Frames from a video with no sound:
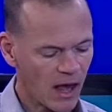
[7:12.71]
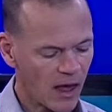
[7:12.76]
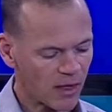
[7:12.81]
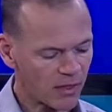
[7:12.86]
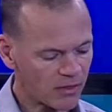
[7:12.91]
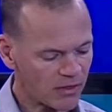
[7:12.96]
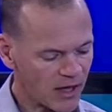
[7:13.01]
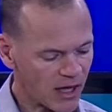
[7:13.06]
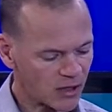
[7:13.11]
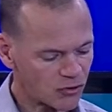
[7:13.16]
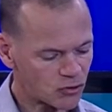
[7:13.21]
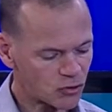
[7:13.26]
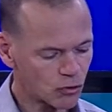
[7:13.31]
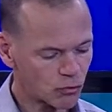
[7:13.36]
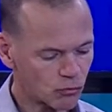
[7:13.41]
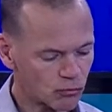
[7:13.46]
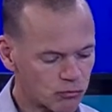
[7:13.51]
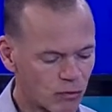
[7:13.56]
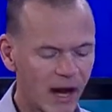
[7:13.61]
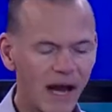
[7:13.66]
than to
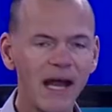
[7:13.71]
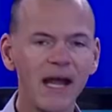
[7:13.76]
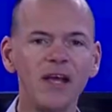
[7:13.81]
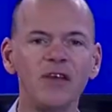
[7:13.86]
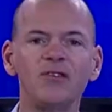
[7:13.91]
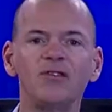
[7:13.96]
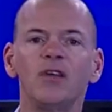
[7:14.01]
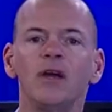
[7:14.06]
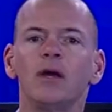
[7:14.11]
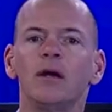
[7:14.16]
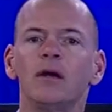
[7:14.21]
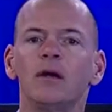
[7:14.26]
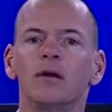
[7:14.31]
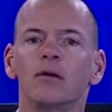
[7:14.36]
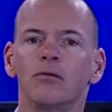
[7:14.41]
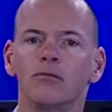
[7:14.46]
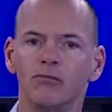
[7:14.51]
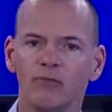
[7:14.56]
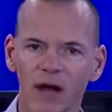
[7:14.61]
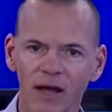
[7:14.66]
raise
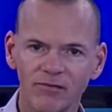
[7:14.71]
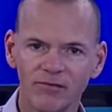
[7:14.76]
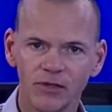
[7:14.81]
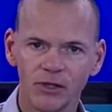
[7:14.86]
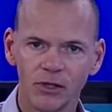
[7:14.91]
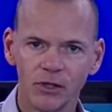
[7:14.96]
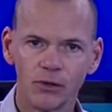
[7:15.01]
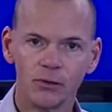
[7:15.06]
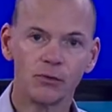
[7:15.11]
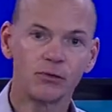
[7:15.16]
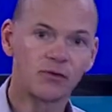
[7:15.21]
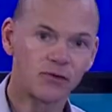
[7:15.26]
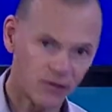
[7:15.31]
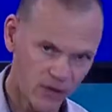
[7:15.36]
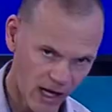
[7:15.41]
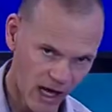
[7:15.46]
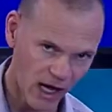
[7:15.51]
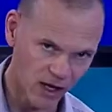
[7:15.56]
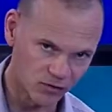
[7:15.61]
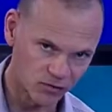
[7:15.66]
revenue
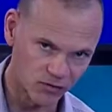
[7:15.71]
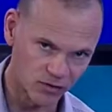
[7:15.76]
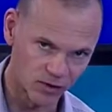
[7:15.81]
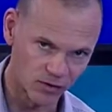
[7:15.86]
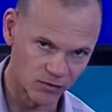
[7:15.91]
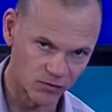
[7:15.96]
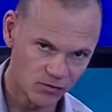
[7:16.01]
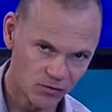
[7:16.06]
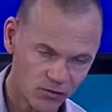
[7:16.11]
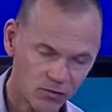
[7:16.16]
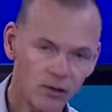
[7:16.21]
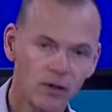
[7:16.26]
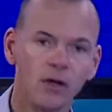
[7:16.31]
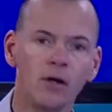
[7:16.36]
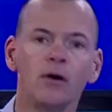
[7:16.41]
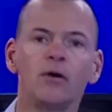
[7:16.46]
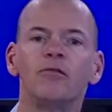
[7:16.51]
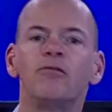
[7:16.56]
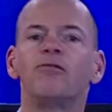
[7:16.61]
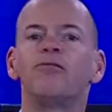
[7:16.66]
taxes
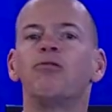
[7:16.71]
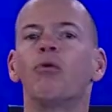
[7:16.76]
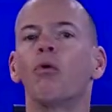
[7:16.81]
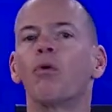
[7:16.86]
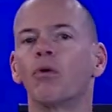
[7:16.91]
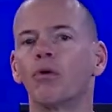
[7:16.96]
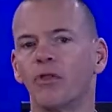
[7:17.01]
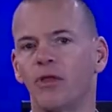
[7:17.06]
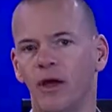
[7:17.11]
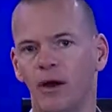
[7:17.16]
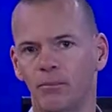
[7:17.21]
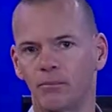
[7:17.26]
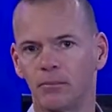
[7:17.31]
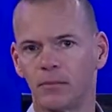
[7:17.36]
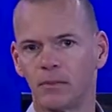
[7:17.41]
for them.